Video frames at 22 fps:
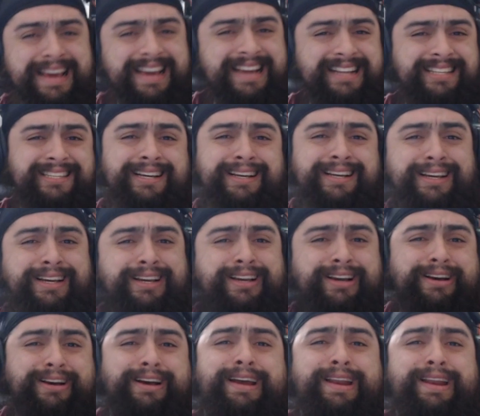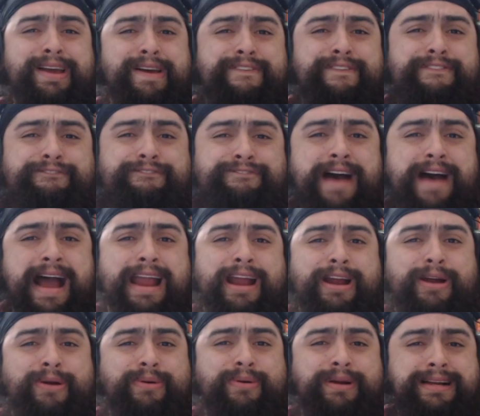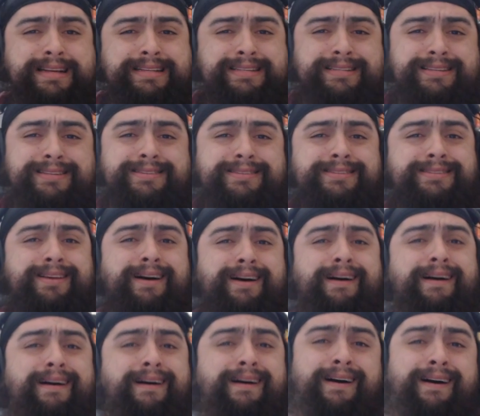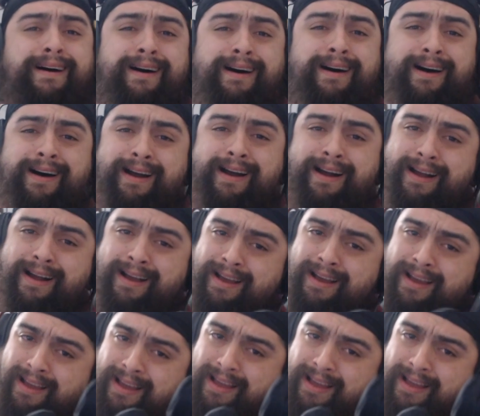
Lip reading: It's a good fireworks song.